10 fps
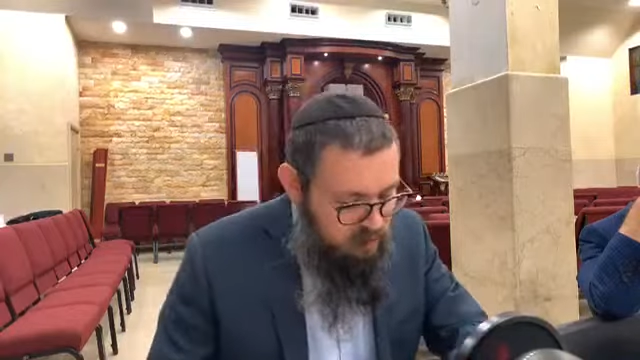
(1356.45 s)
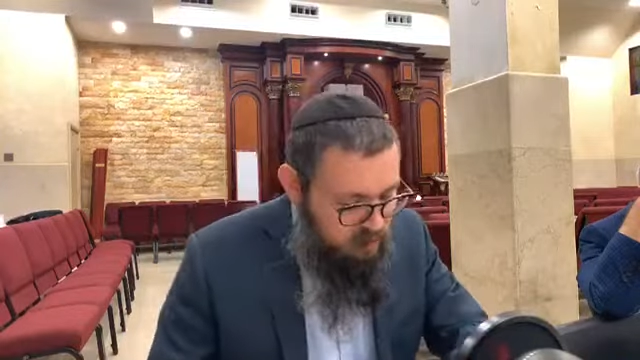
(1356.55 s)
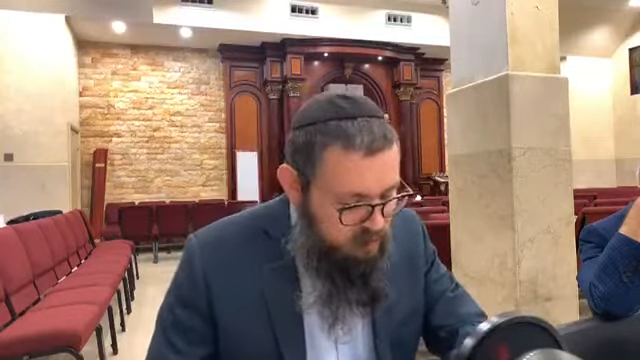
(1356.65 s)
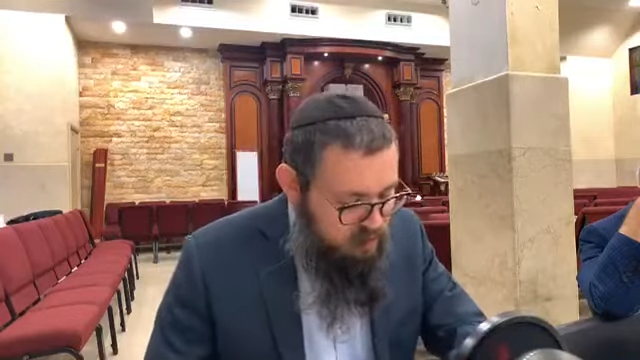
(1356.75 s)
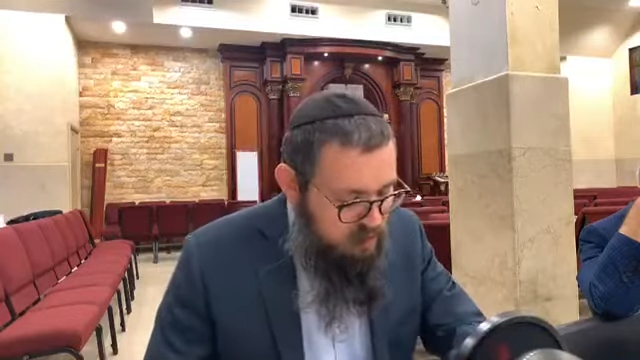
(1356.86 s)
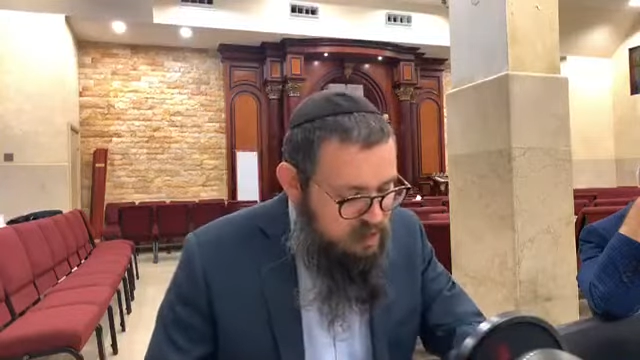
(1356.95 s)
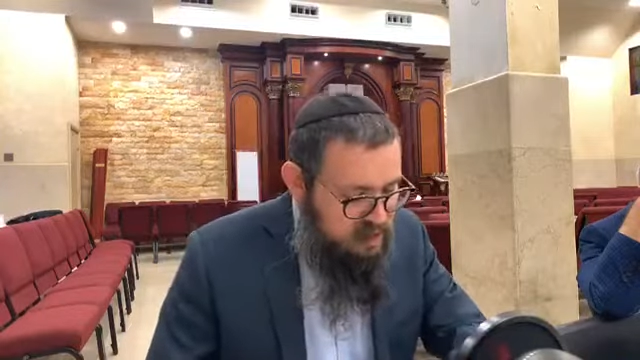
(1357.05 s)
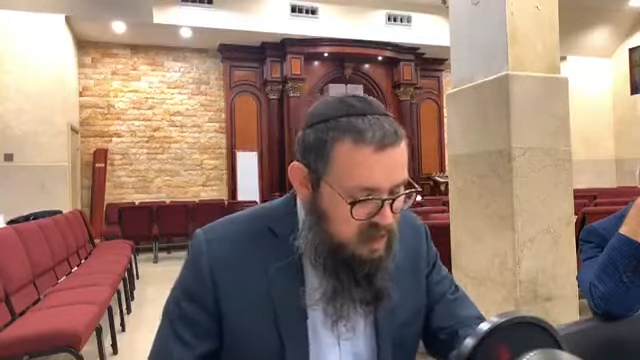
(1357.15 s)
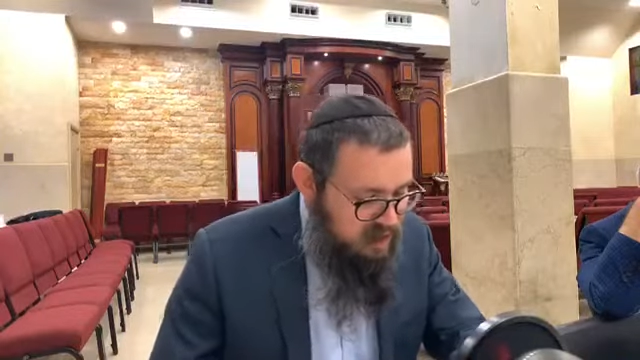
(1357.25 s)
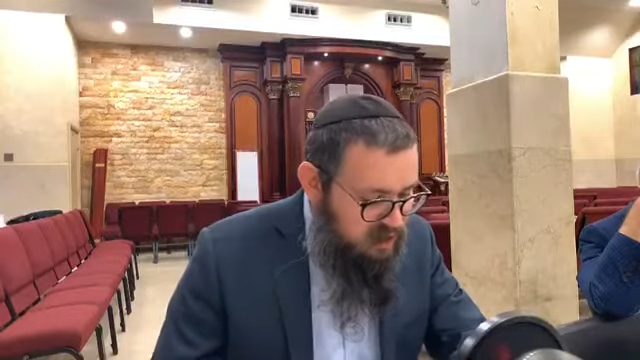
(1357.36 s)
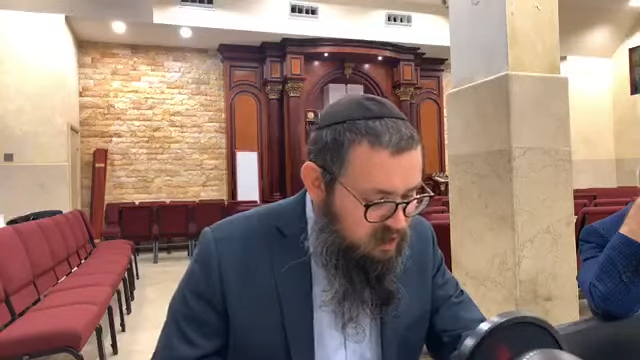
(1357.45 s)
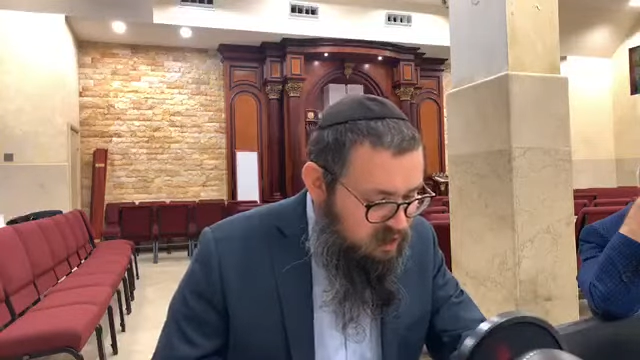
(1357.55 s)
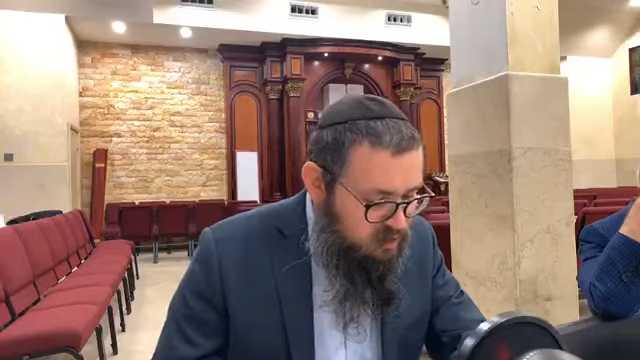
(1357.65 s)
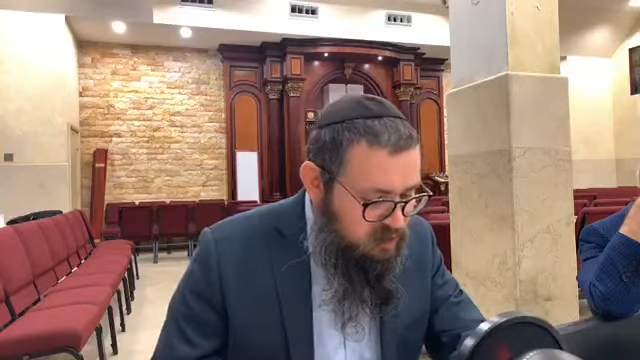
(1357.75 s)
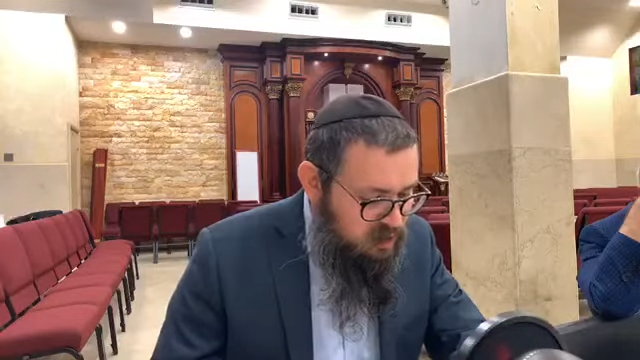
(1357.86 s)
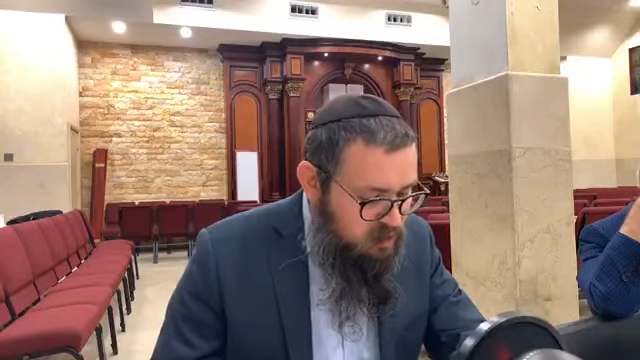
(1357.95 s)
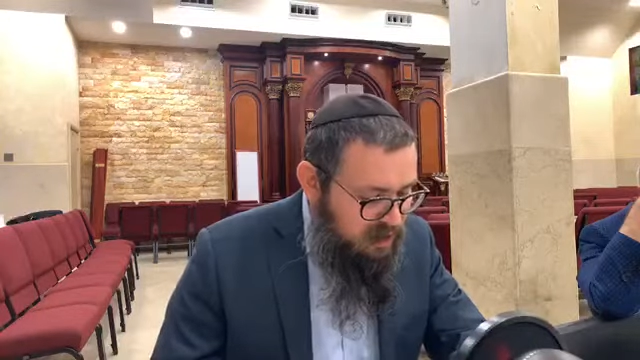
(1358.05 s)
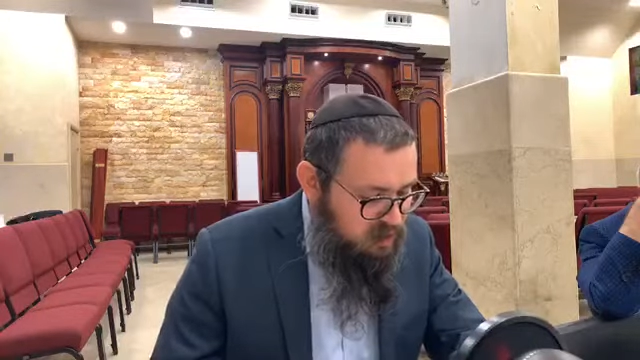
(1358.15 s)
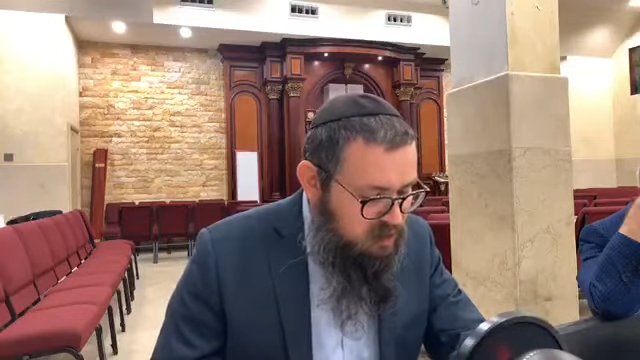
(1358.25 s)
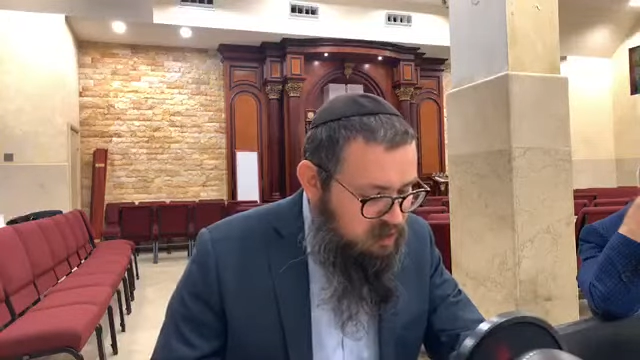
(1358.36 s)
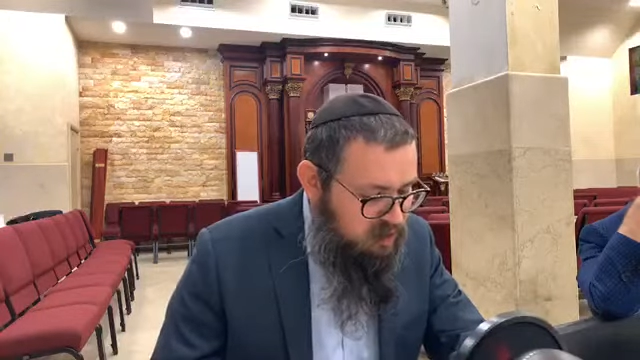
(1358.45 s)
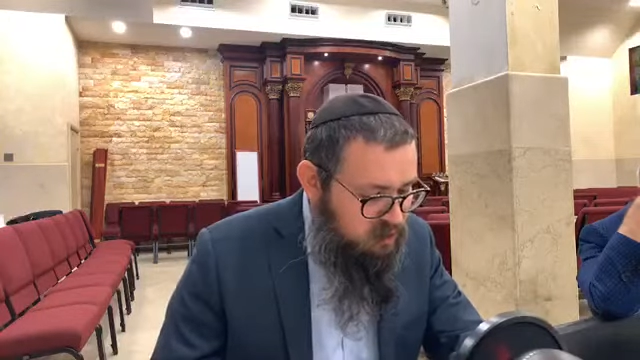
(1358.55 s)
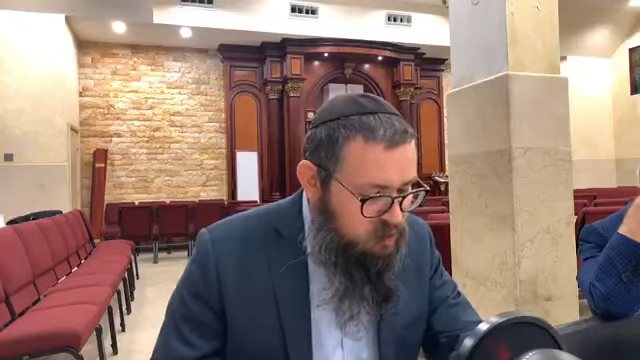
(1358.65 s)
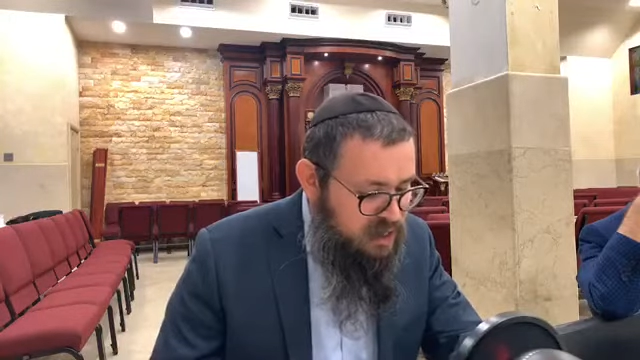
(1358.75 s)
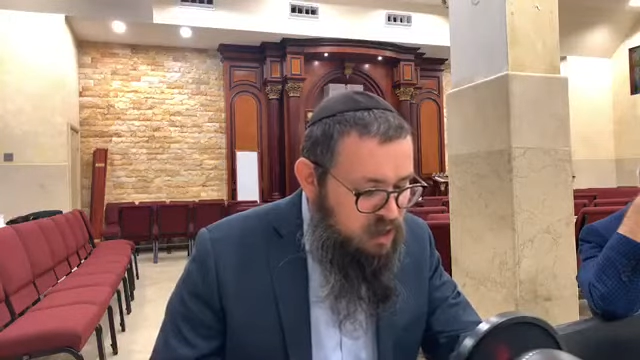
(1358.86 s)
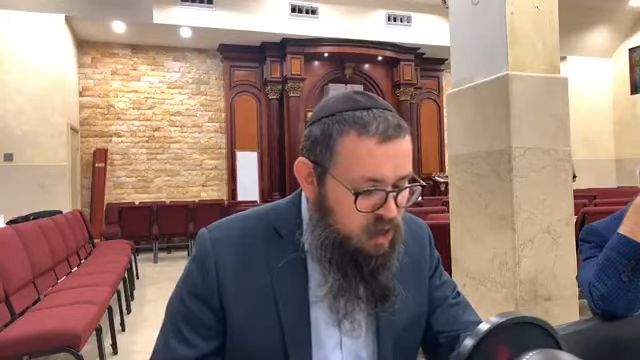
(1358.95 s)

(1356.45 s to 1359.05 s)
what the Rebbe is saying here about bringing